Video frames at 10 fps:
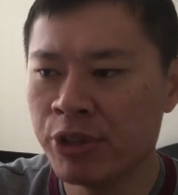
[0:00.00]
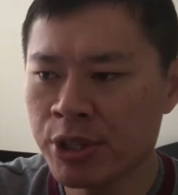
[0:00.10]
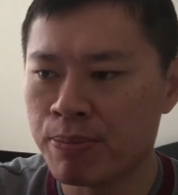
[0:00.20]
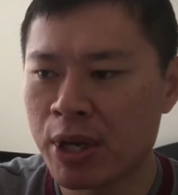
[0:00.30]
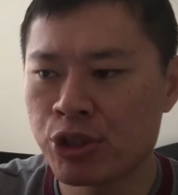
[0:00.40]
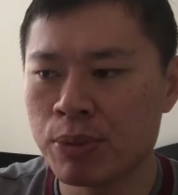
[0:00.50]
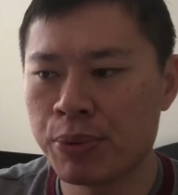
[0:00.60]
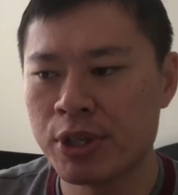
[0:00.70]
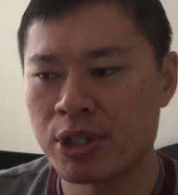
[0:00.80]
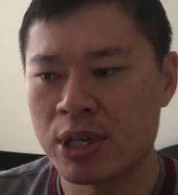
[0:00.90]
this matching
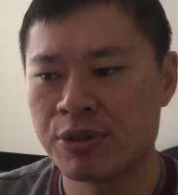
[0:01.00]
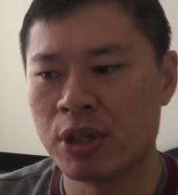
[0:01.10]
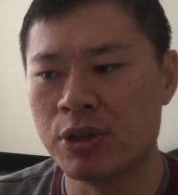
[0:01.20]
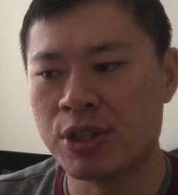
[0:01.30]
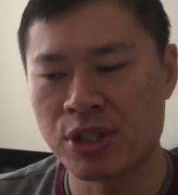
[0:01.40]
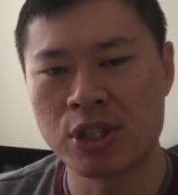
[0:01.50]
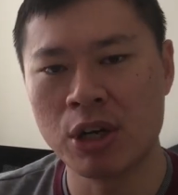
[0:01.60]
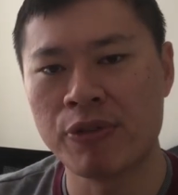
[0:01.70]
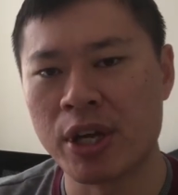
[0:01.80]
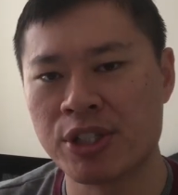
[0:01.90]
peer's lifestyle is a
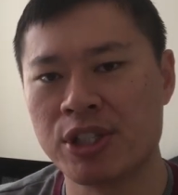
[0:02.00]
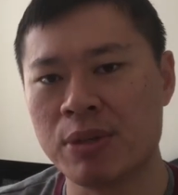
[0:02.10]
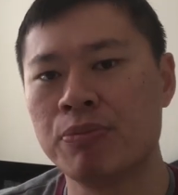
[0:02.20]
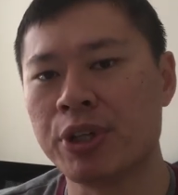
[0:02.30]
self-esteem